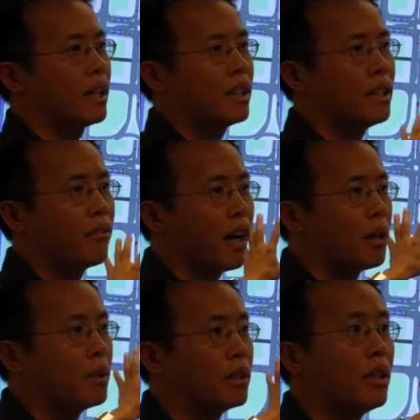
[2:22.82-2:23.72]

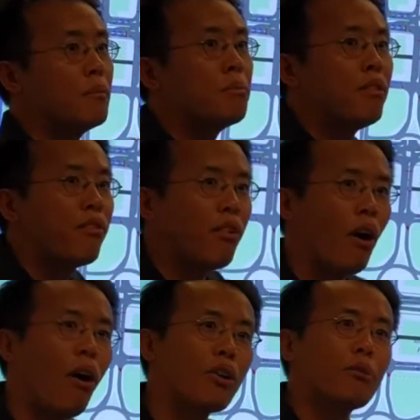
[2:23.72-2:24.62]
environment before
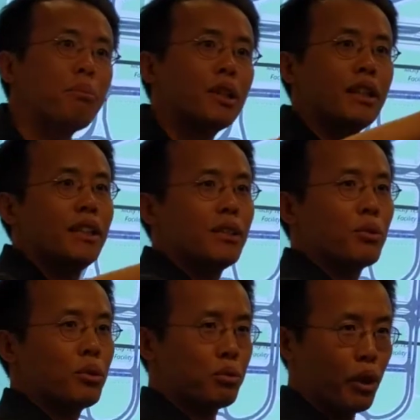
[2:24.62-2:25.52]
you put it into the
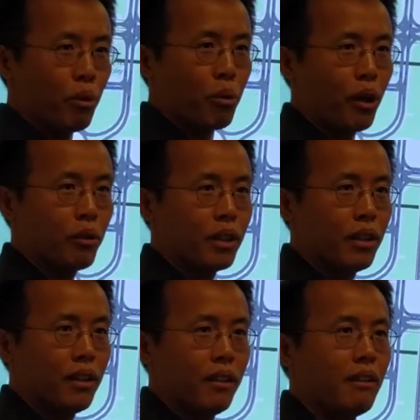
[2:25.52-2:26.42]
real world
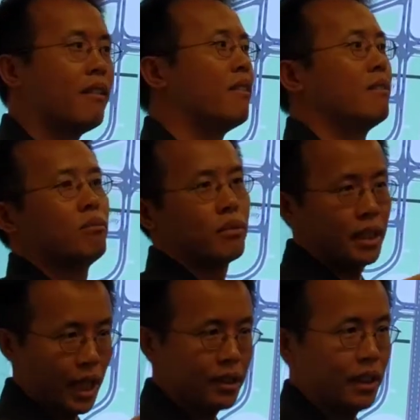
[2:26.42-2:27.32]

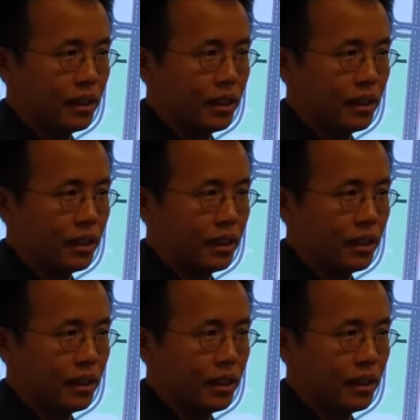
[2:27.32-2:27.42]
testing.